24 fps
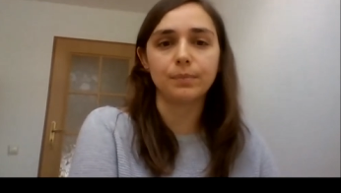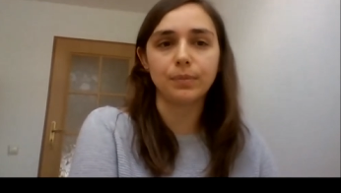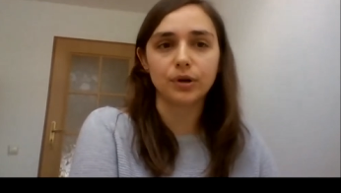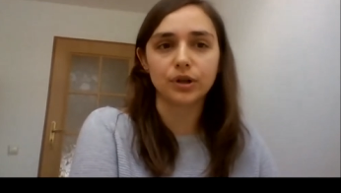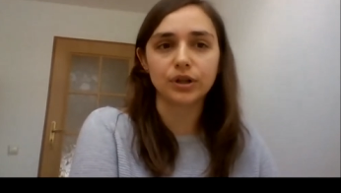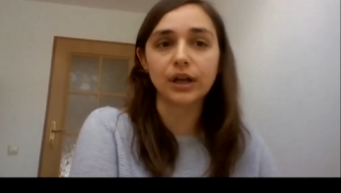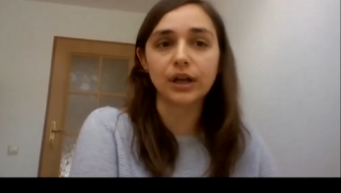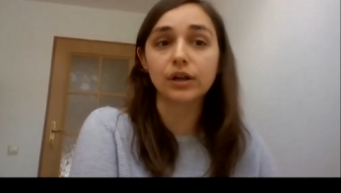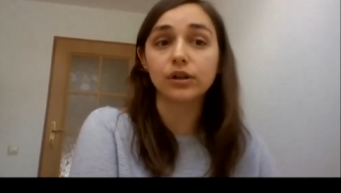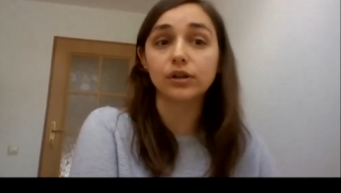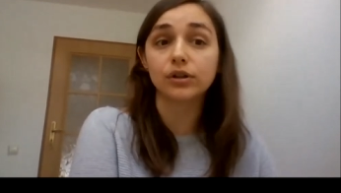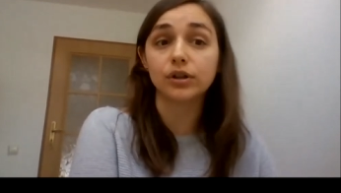
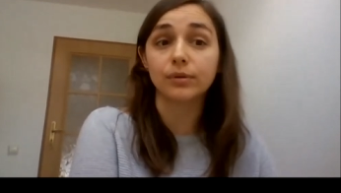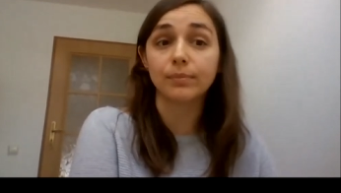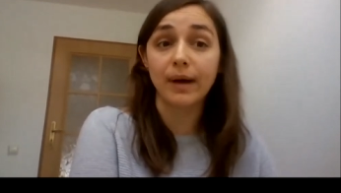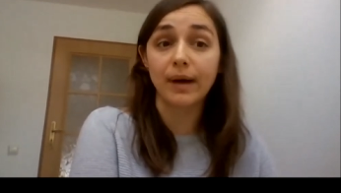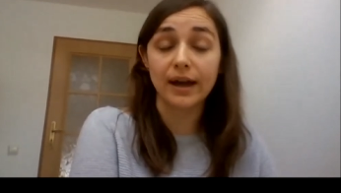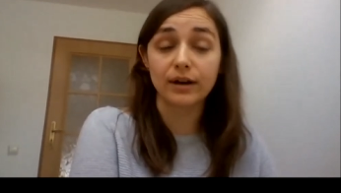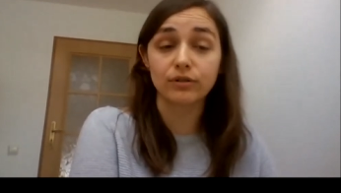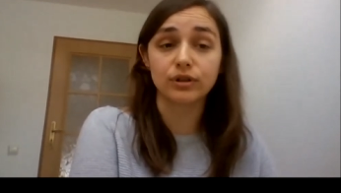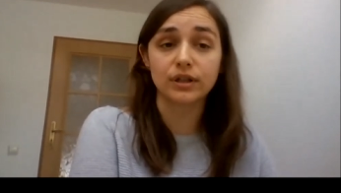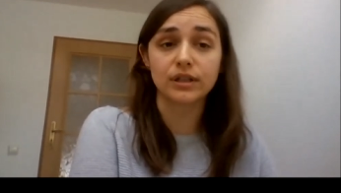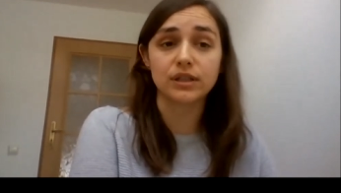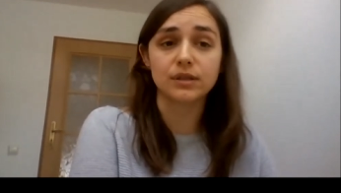particular
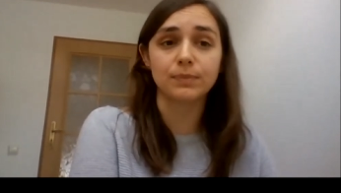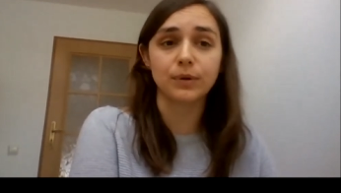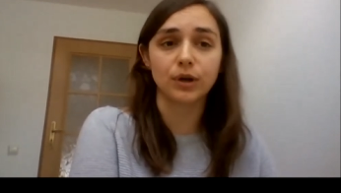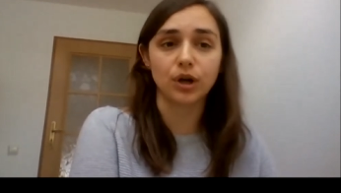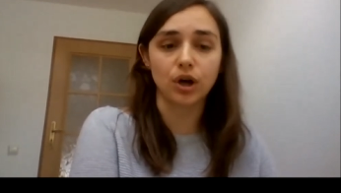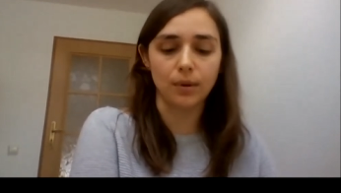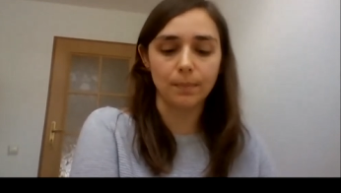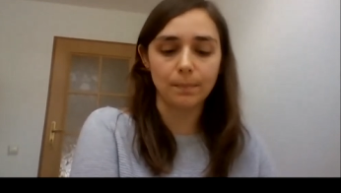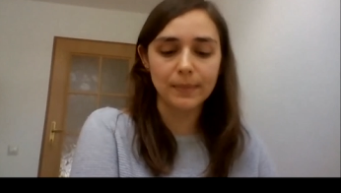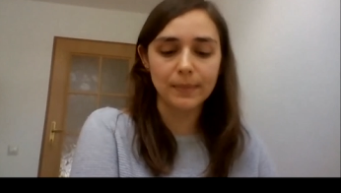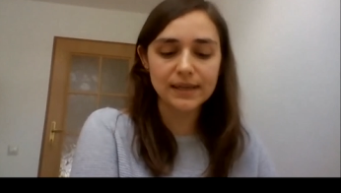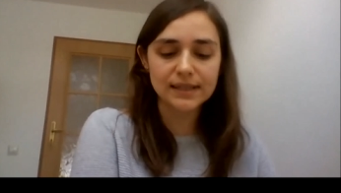migrants
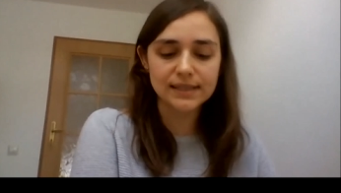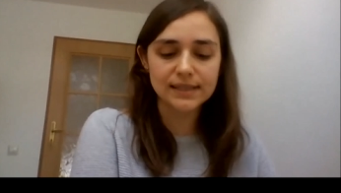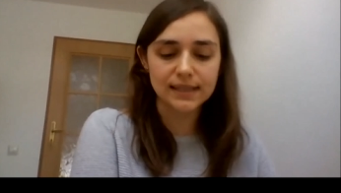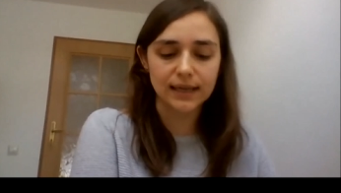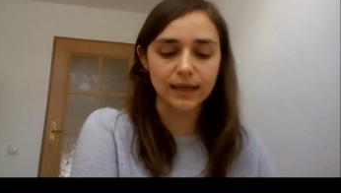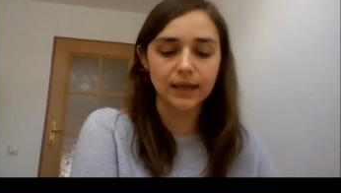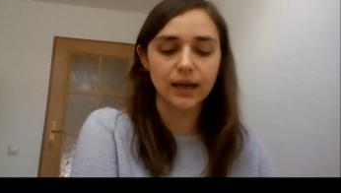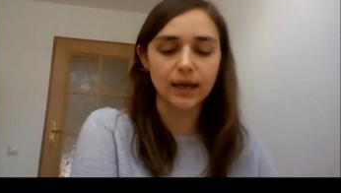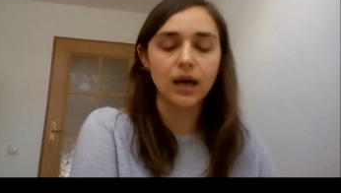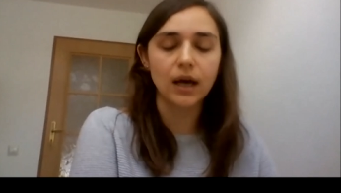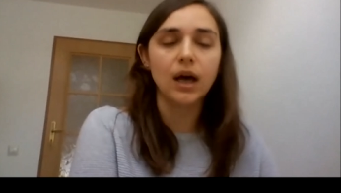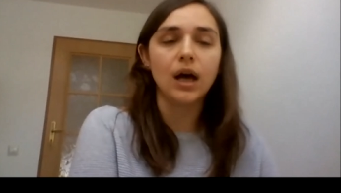become
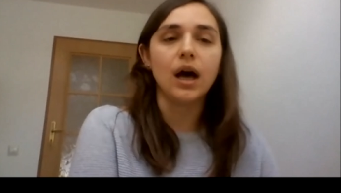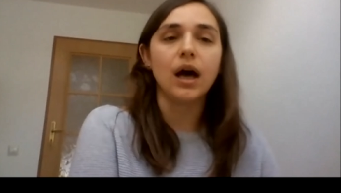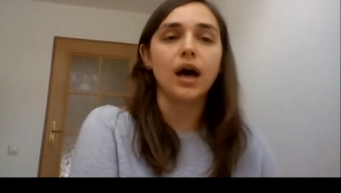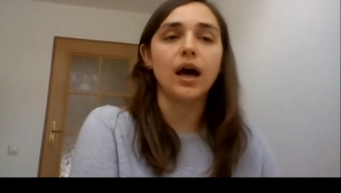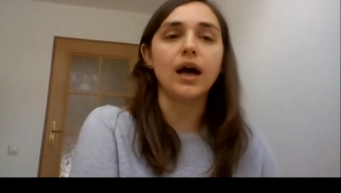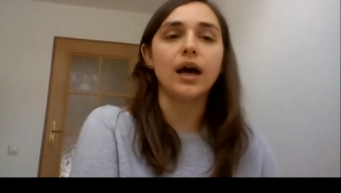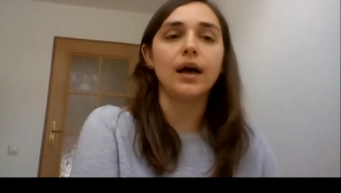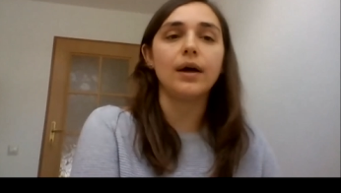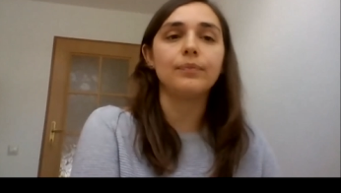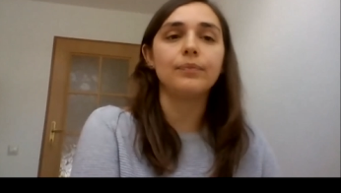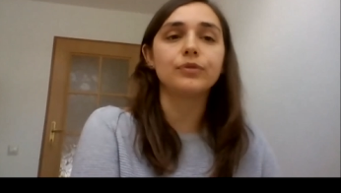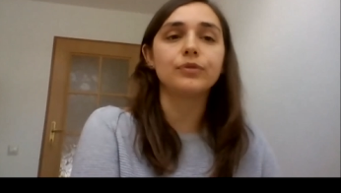missing
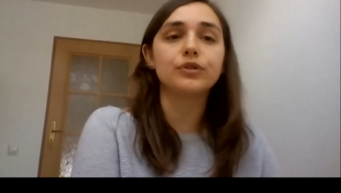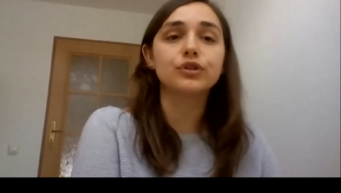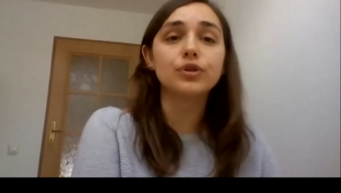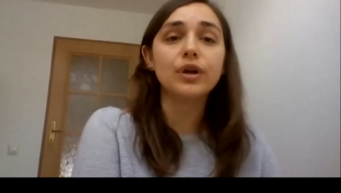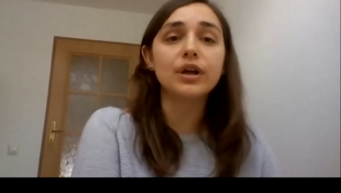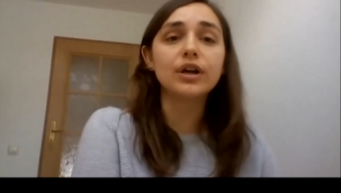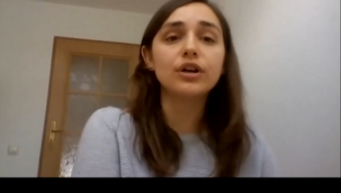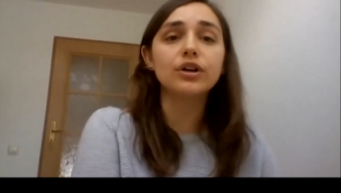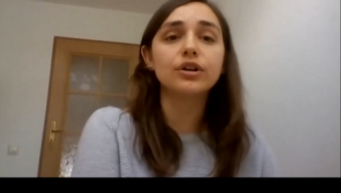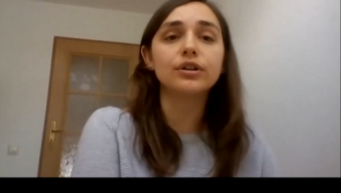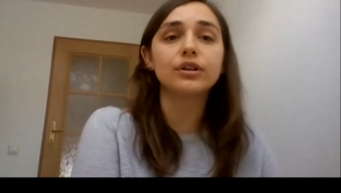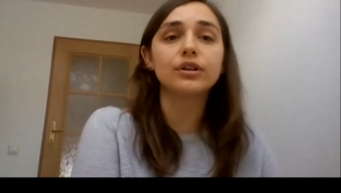um,
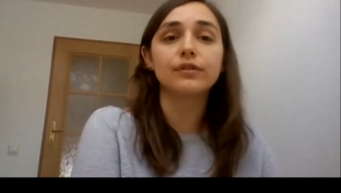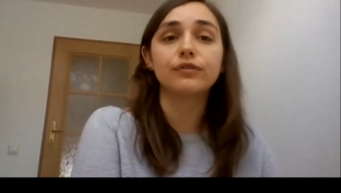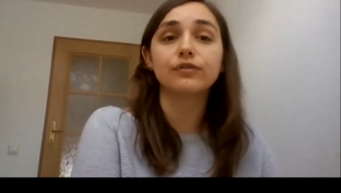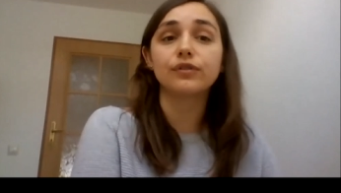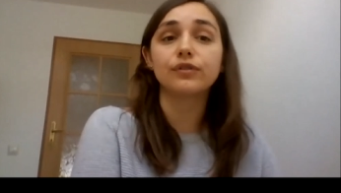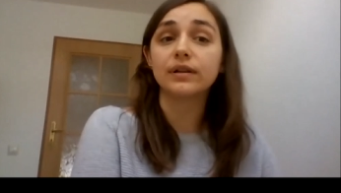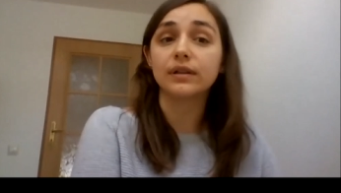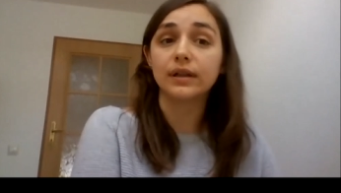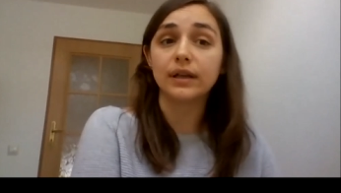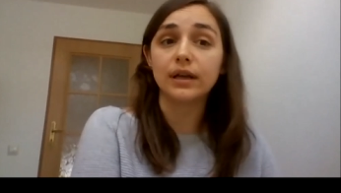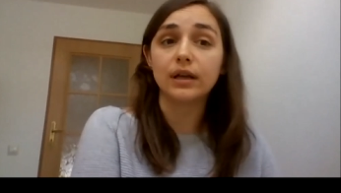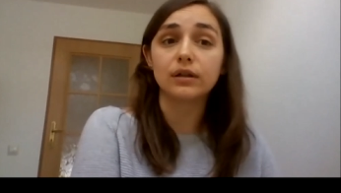trigger
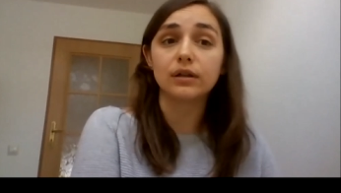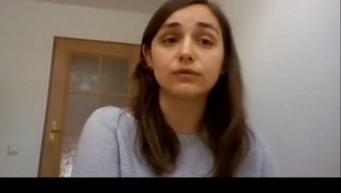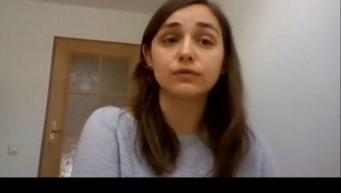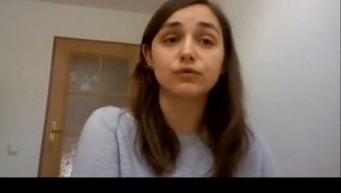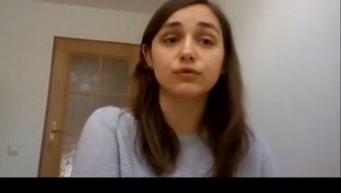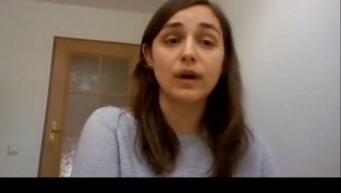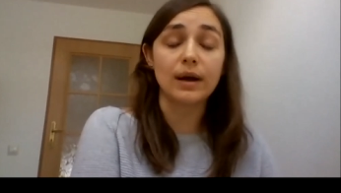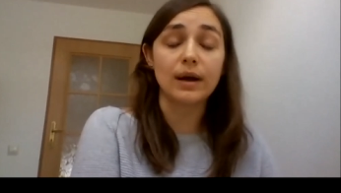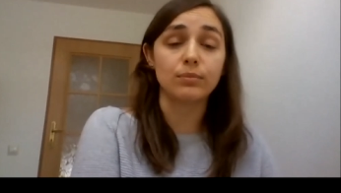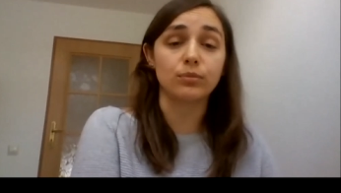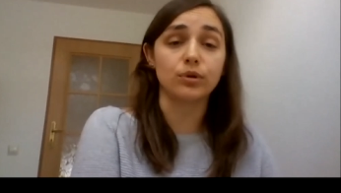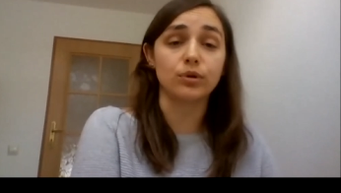different legal
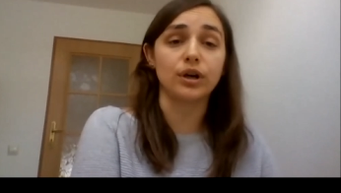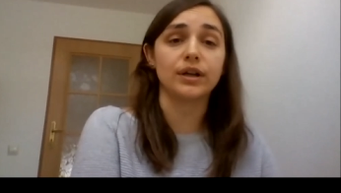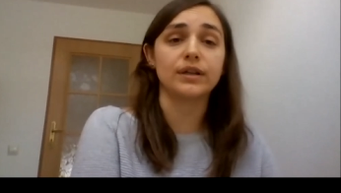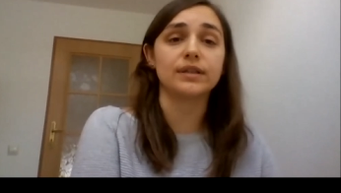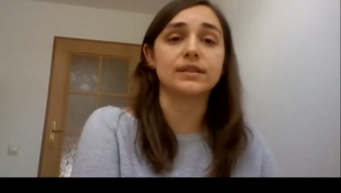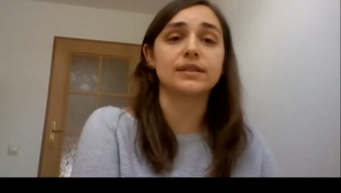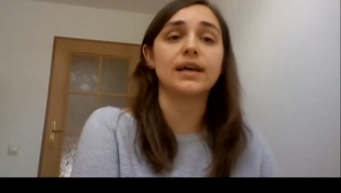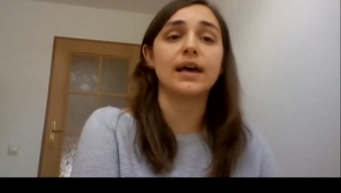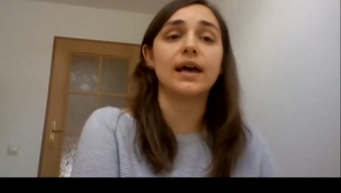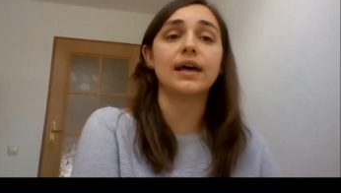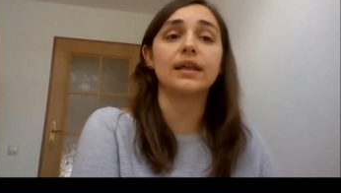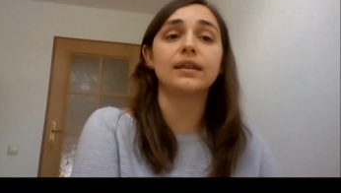
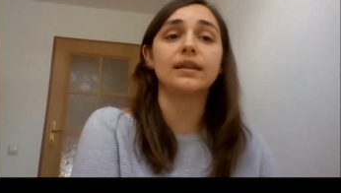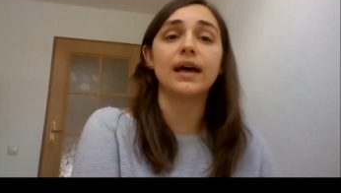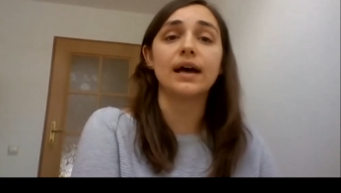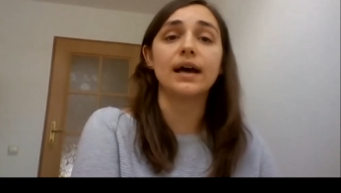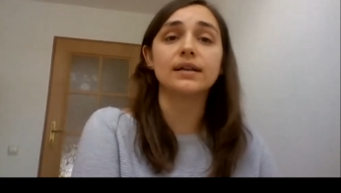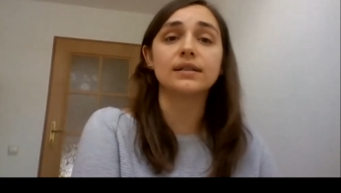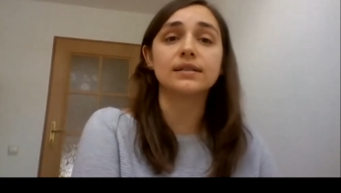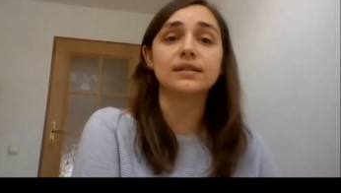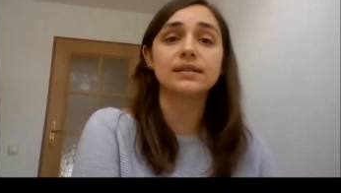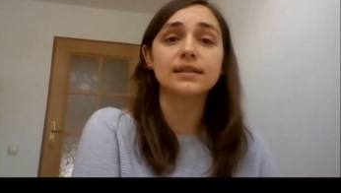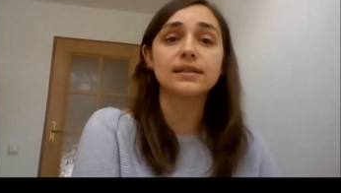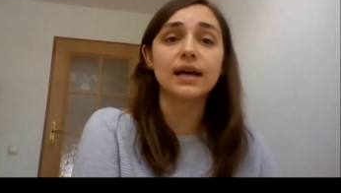frameworks, and
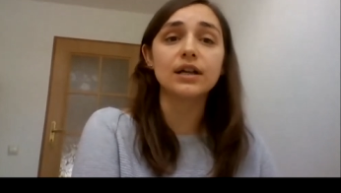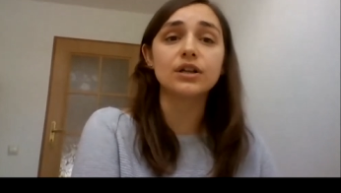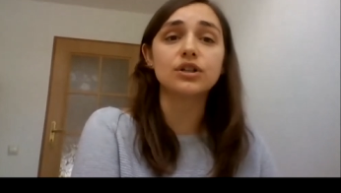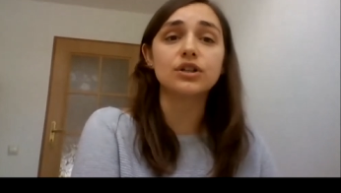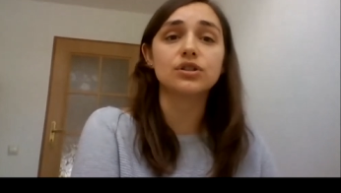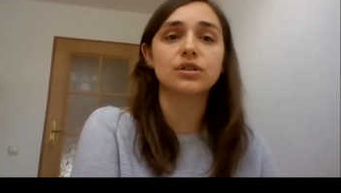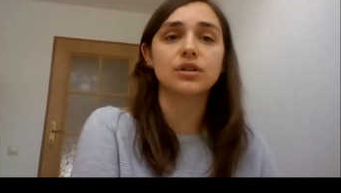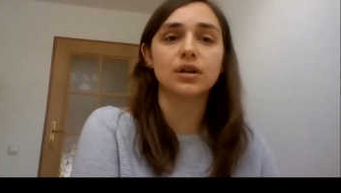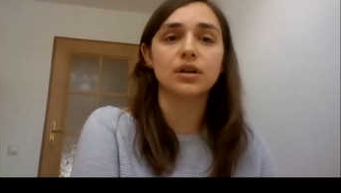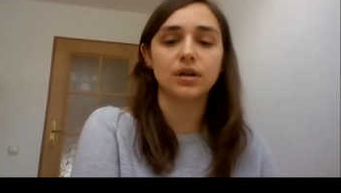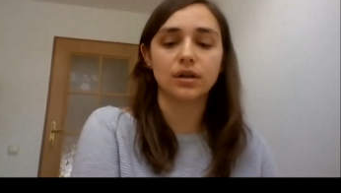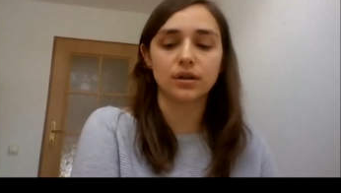as
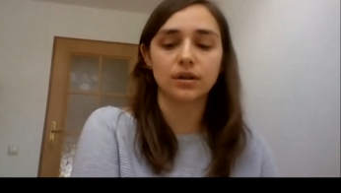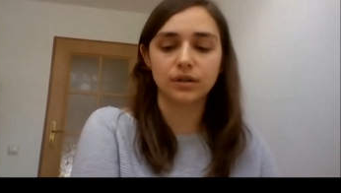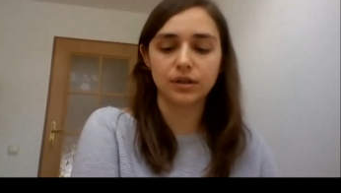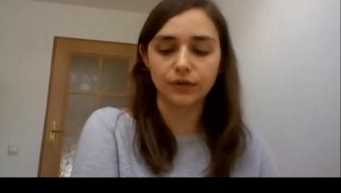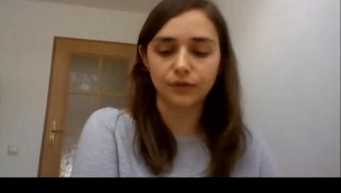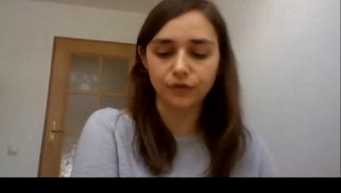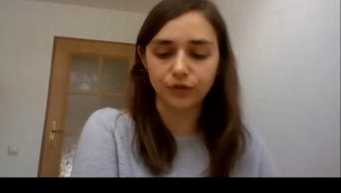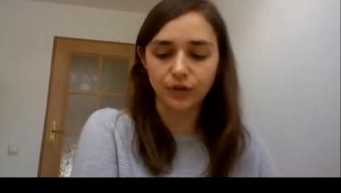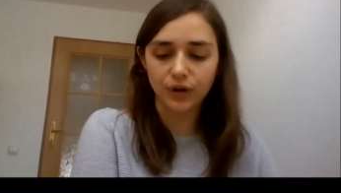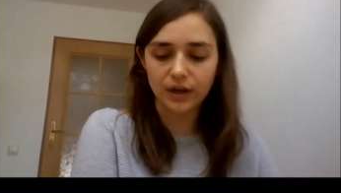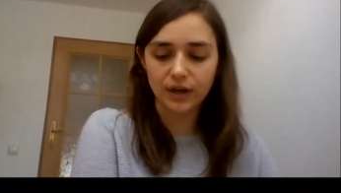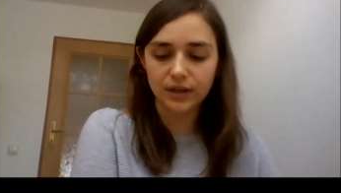such, uh,
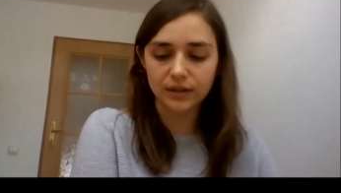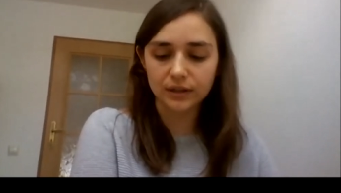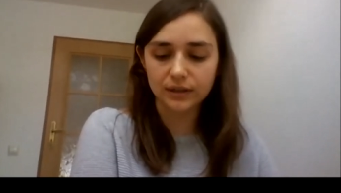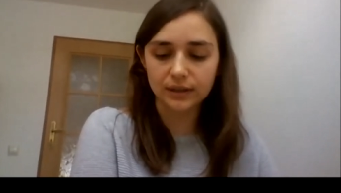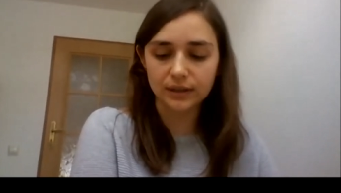different.